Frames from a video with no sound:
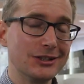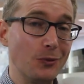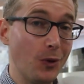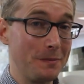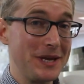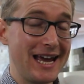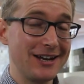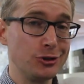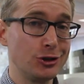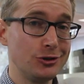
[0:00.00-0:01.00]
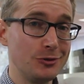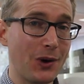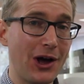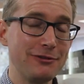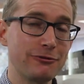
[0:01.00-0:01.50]
So what piano should you
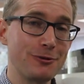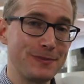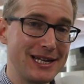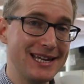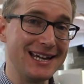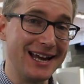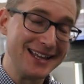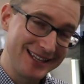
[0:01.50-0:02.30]
buy for a beginner?